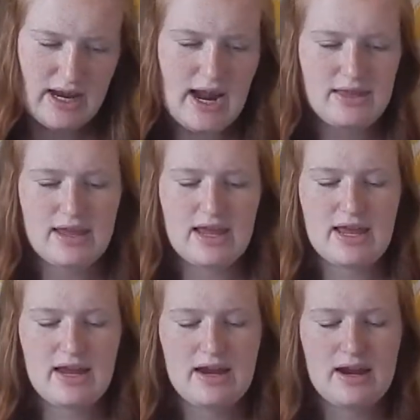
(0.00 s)
And
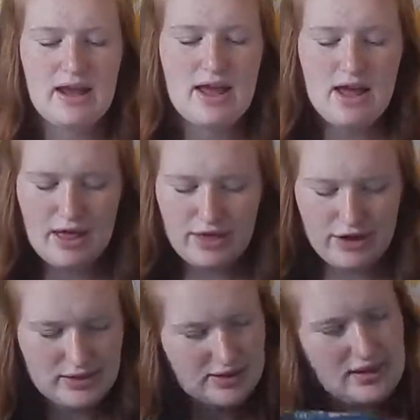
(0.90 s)
then
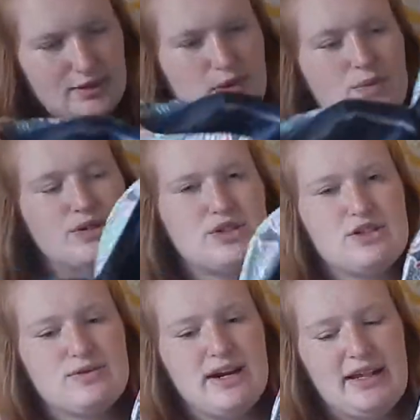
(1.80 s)
there's this one, which is
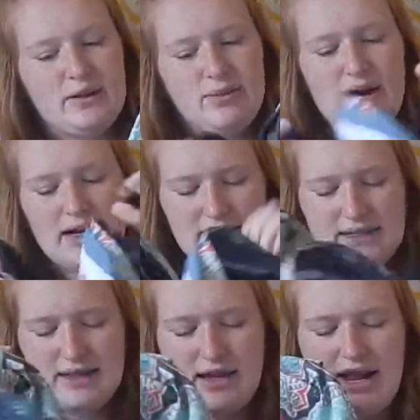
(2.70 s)
just a regular pocket.
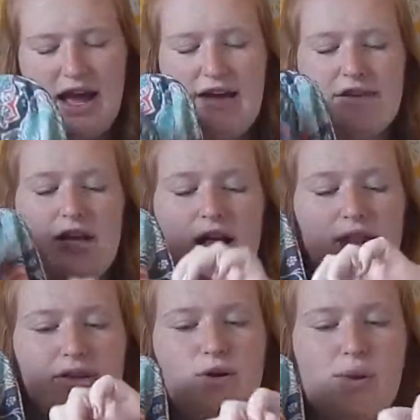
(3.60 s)
And then I have
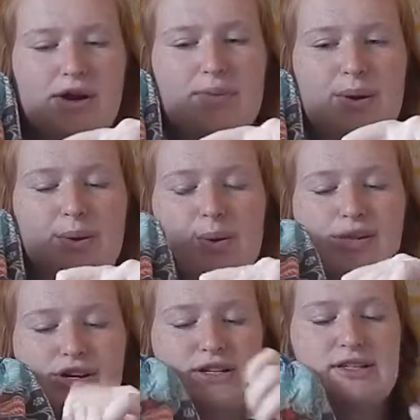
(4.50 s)
little water bottle
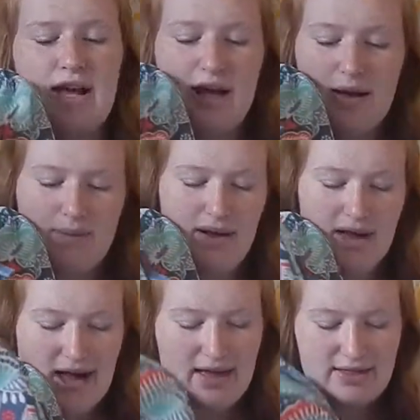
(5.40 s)
holders.
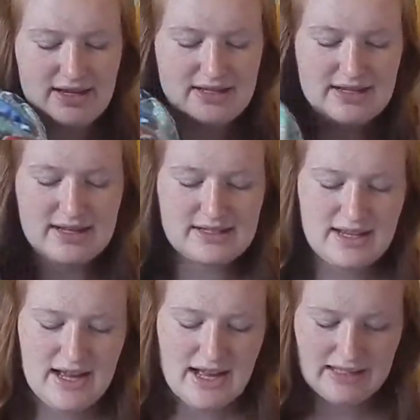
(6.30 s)
These things,
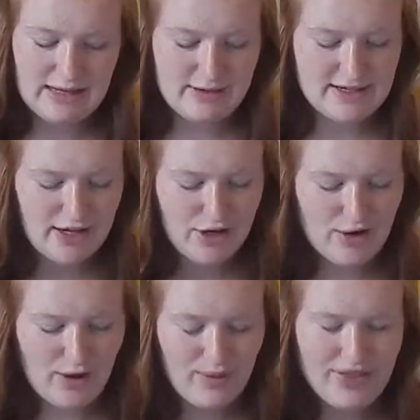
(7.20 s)
let me tell you,
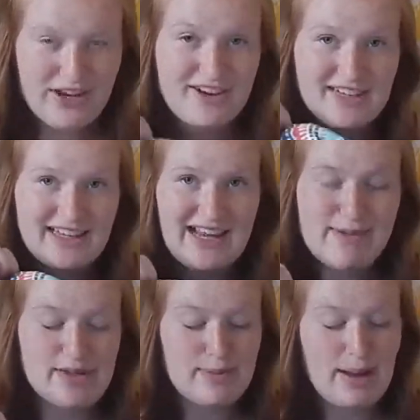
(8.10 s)
one thing I really like
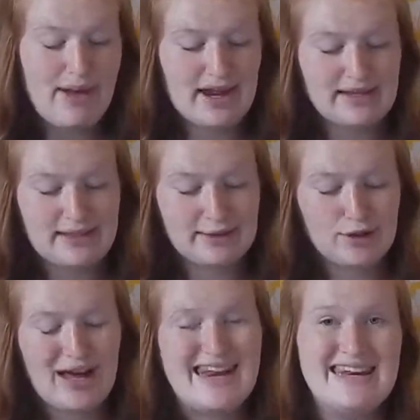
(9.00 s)
about this backpack is that they're
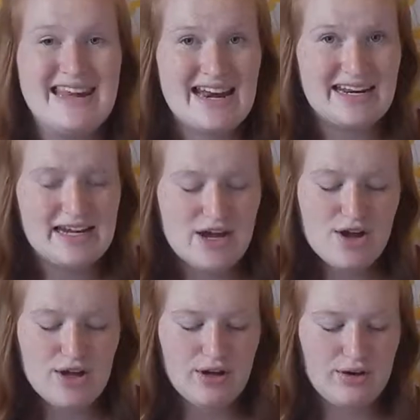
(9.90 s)
not netted.
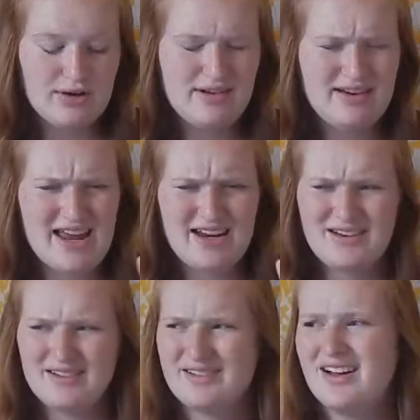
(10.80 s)
Netted?
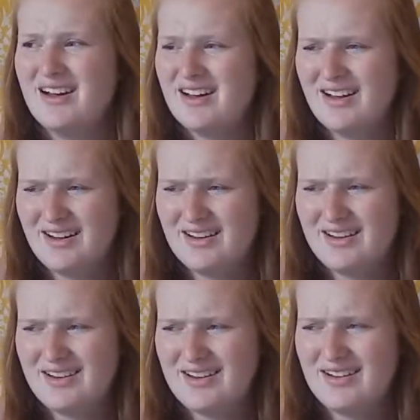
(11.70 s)

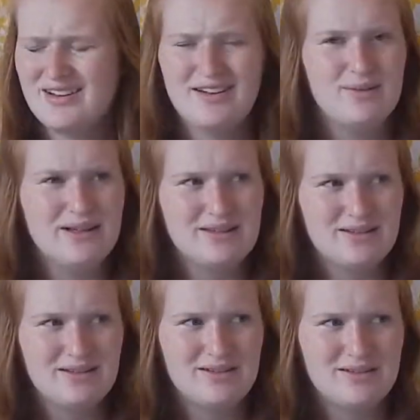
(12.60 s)
What?
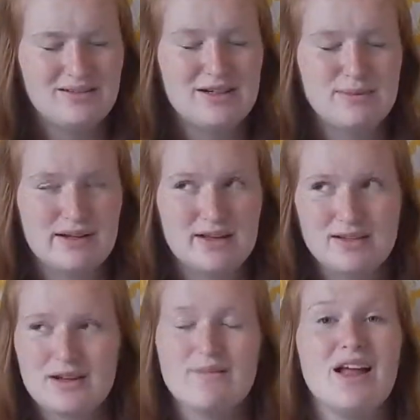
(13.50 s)
It doesn't make sense.